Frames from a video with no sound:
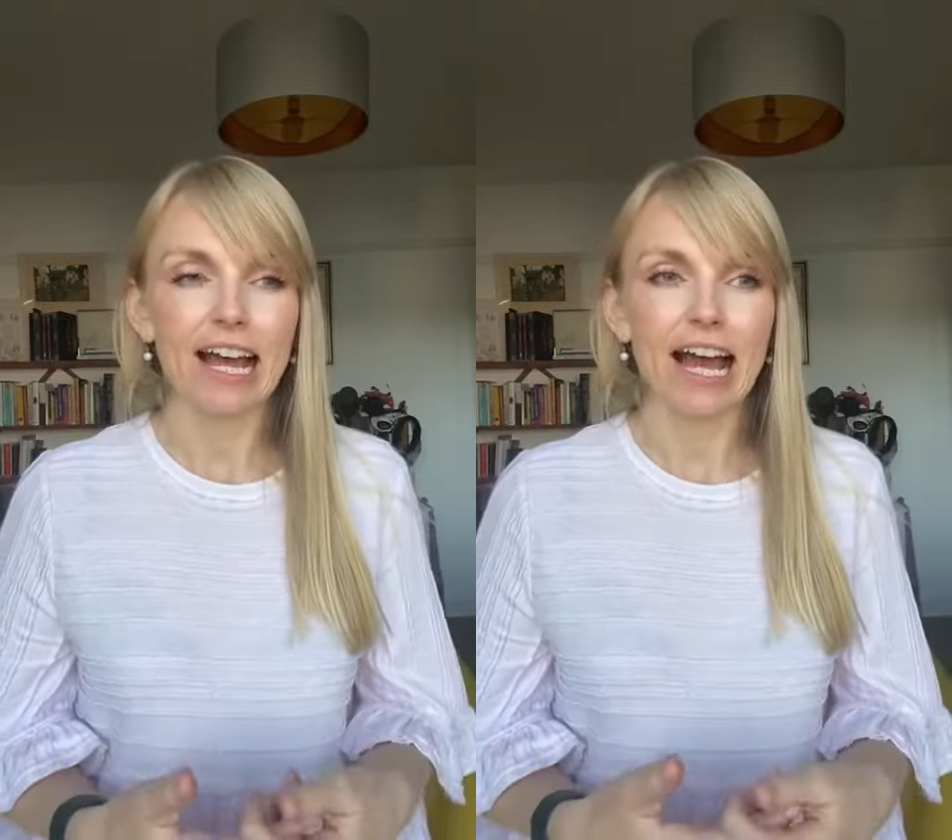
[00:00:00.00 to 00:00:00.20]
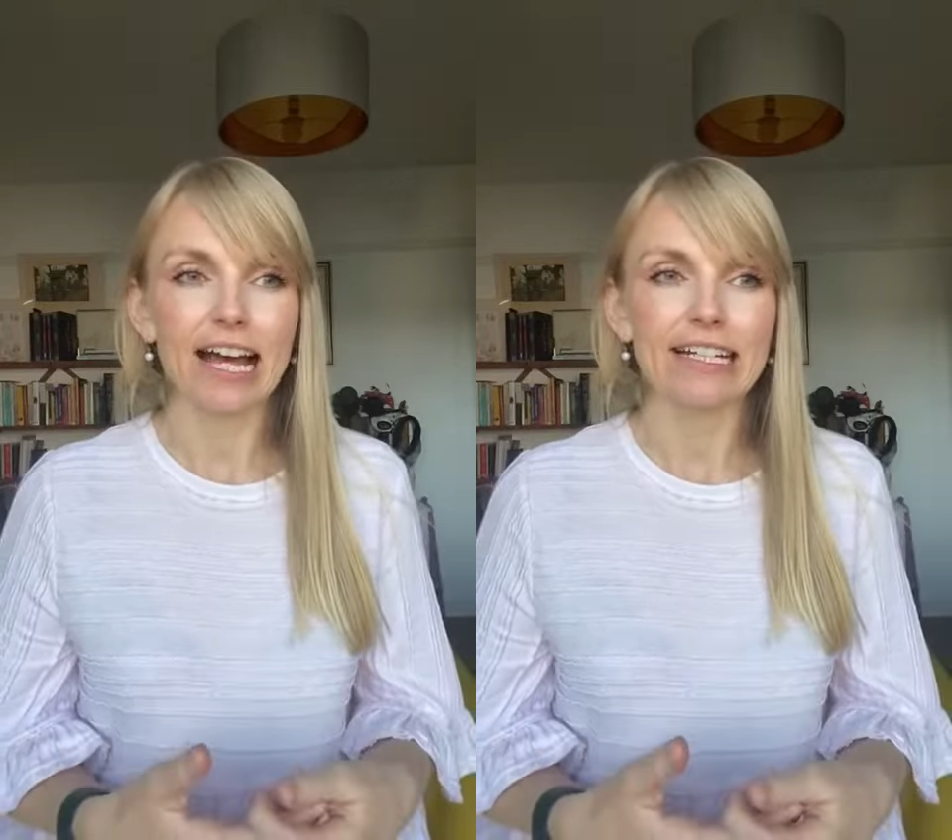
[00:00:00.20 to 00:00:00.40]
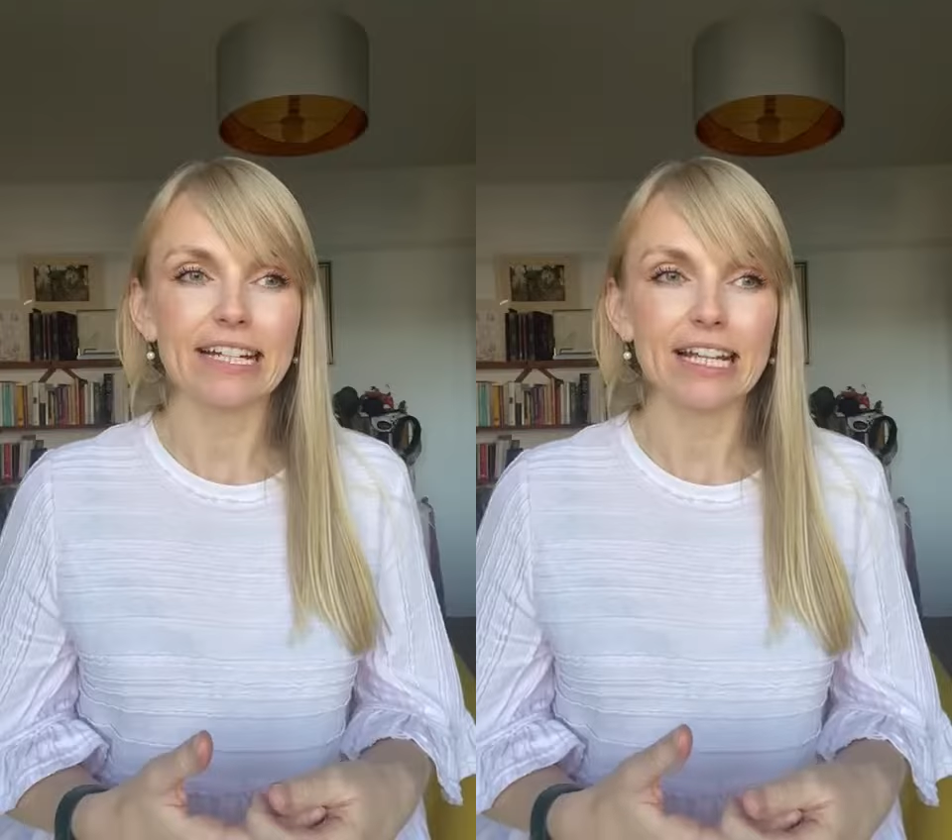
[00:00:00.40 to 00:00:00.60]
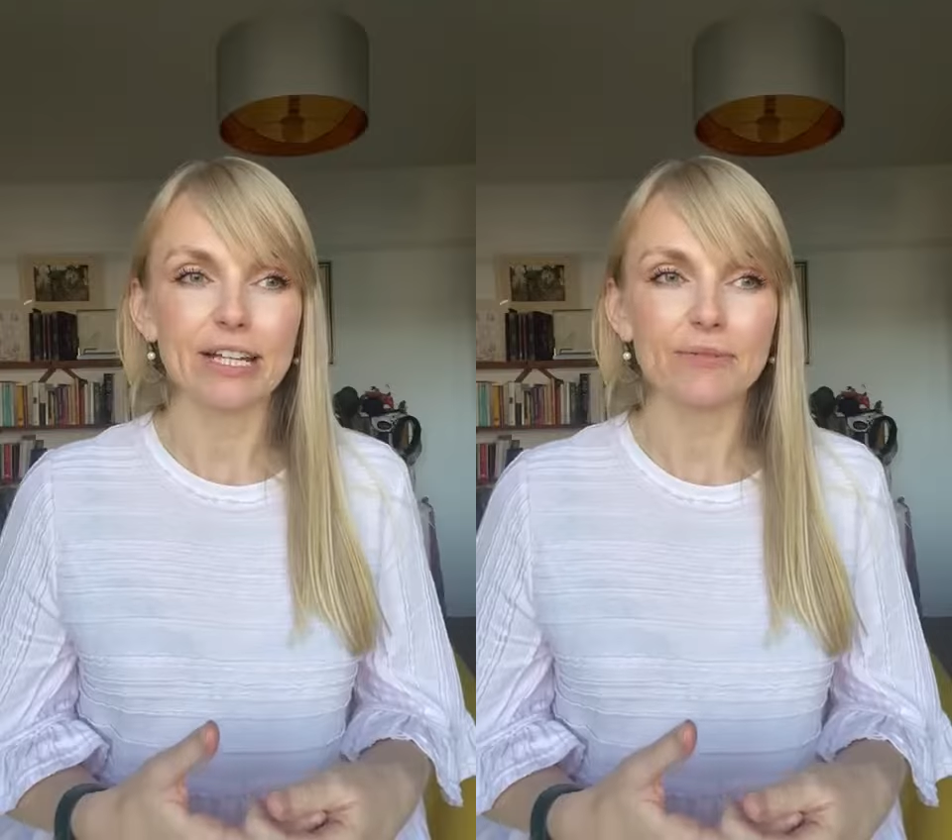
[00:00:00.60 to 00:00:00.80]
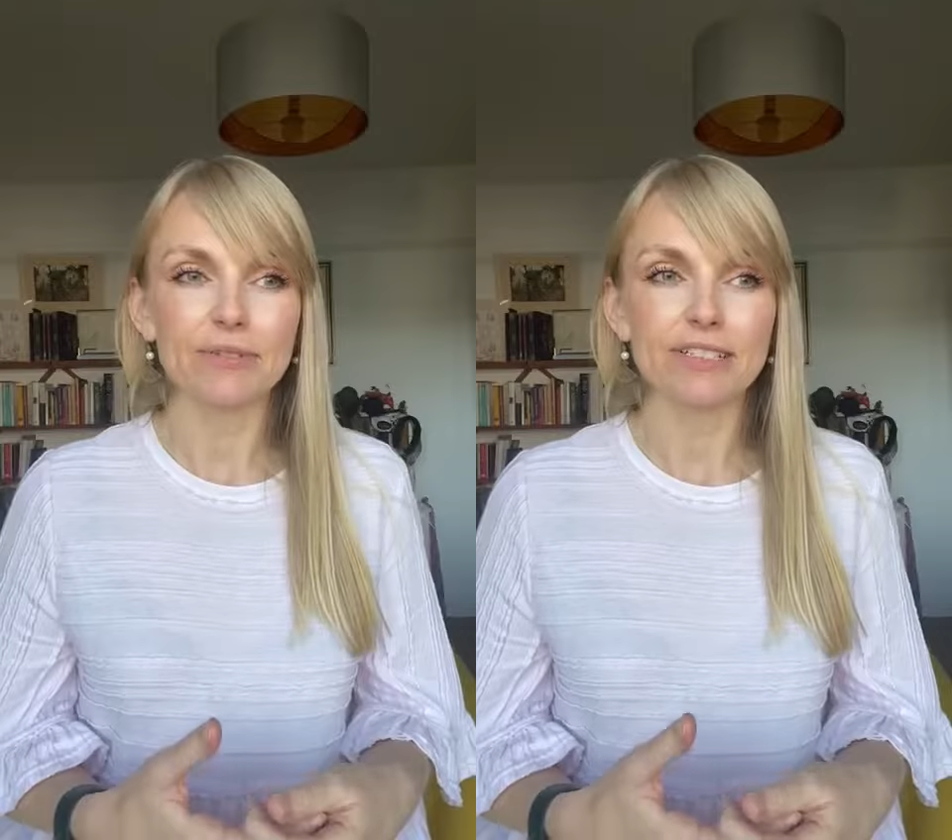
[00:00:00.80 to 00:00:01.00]
and
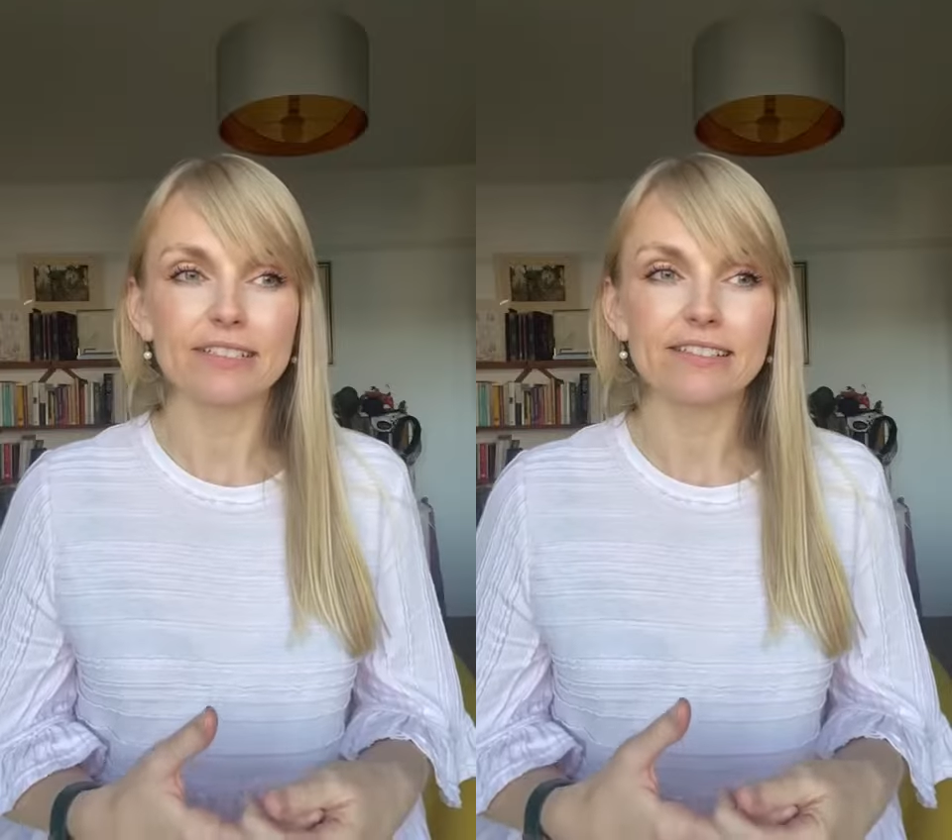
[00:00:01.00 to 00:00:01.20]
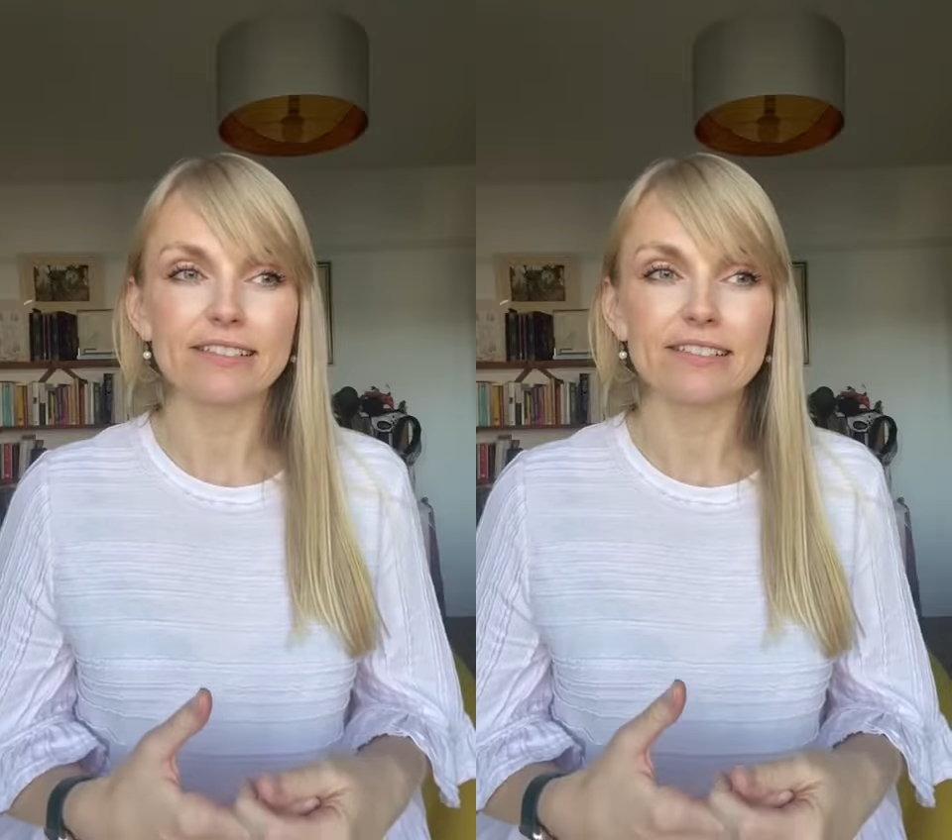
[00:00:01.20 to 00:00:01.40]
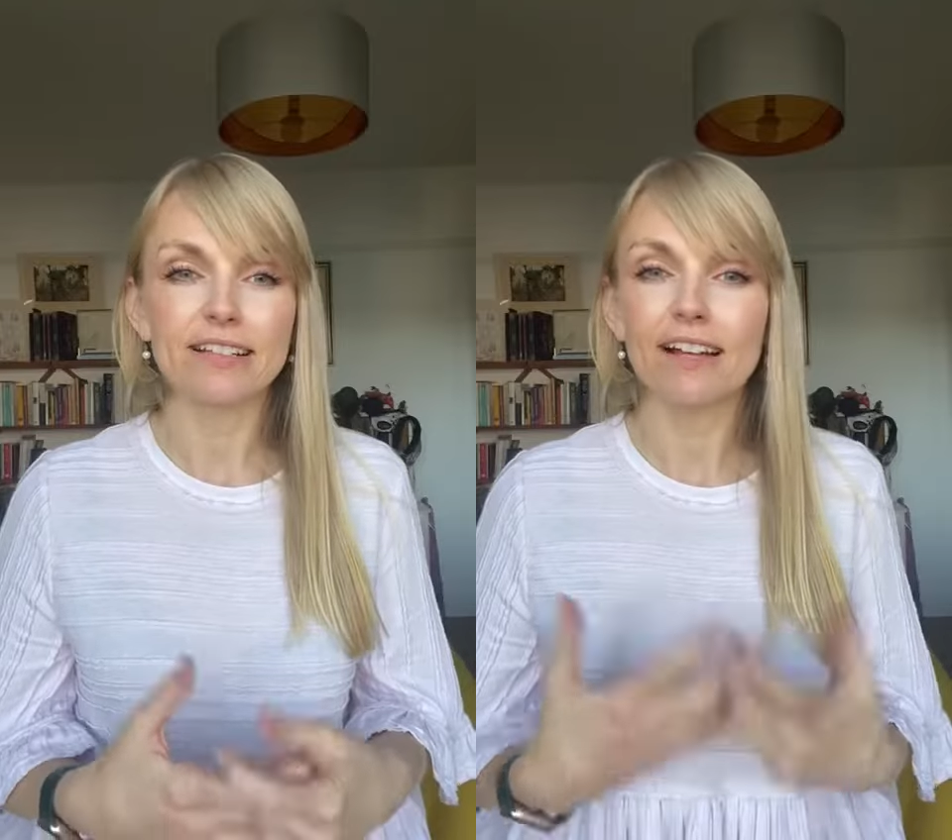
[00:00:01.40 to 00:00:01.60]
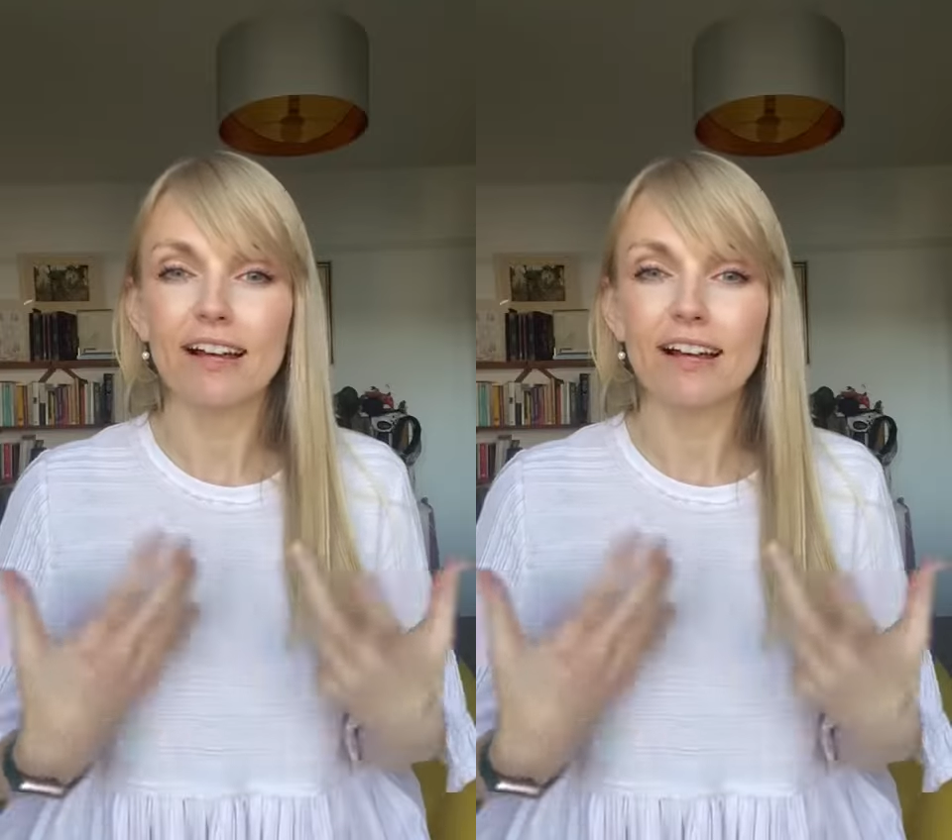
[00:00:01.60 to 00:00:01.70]
it was